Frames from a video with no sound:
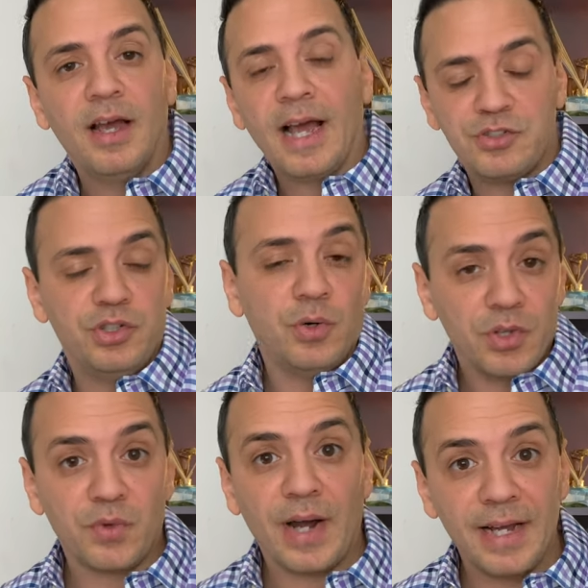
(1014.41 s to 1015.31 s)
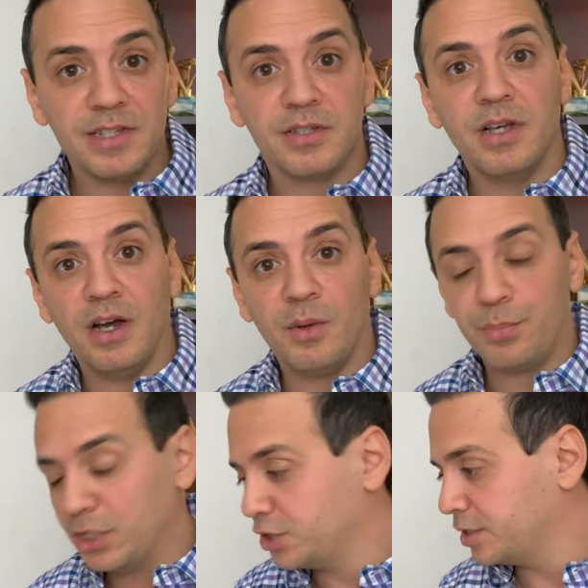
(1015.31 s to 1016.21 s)
actually authorized uh,
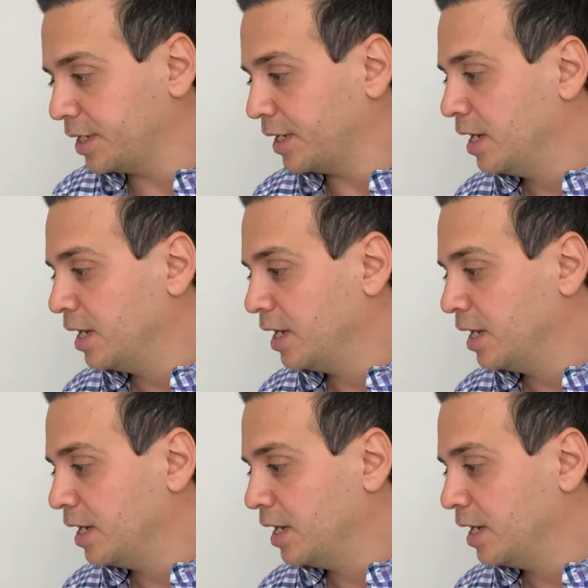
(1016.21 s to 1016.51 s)
purchasing.